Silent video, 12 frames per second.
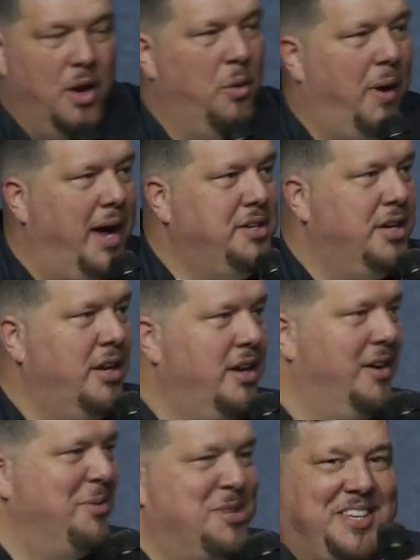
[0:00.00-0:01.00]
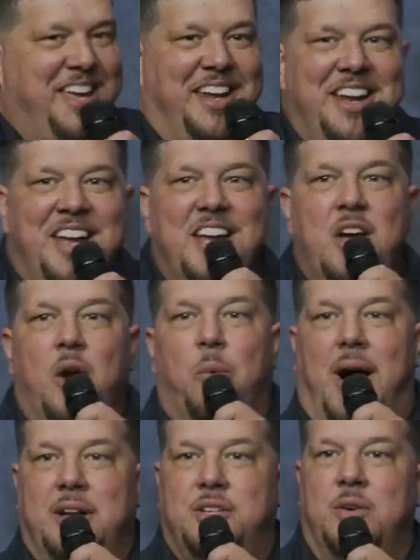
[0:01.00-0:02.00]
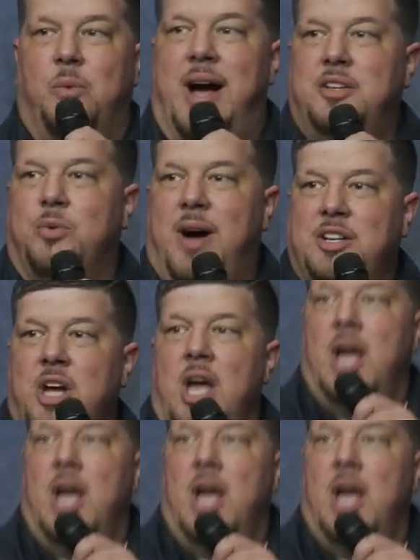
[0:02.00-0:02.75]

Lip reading: Watch, I'm just kidding. Watch, watch, watch.